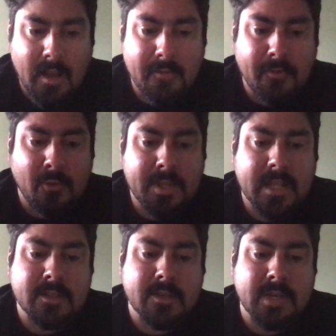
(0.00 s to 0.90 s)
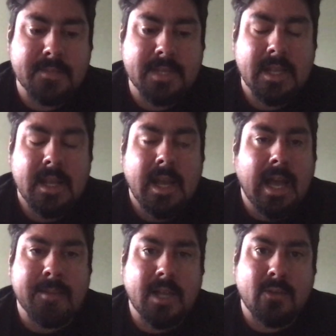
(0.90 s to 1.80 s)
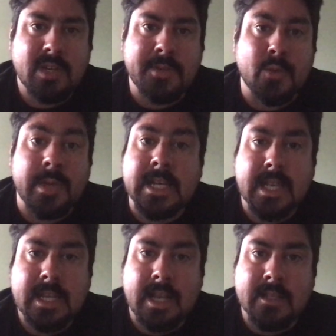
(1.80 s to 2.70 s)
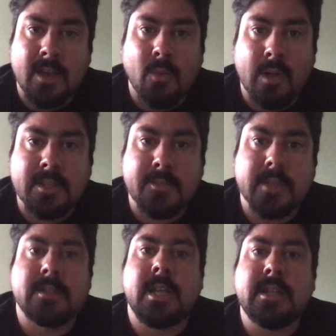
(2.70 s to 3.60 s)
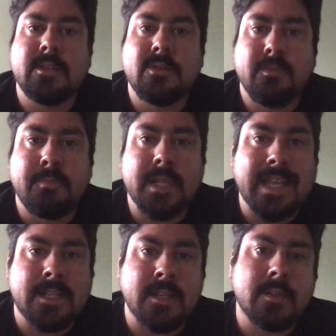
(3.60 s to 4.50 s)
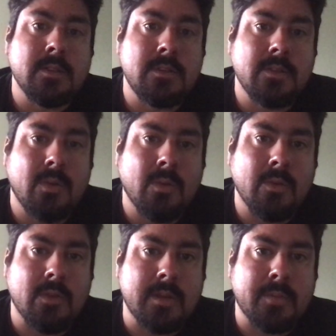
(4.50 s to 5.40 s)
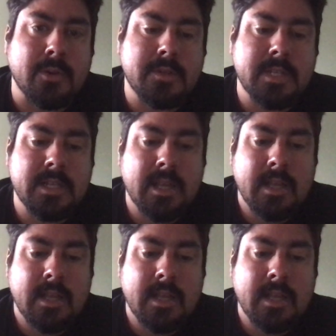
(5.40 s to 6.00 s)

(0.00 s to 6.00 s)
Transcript: For that script, I'm not going to be reading it as I watch the presentation, be that digital or in person.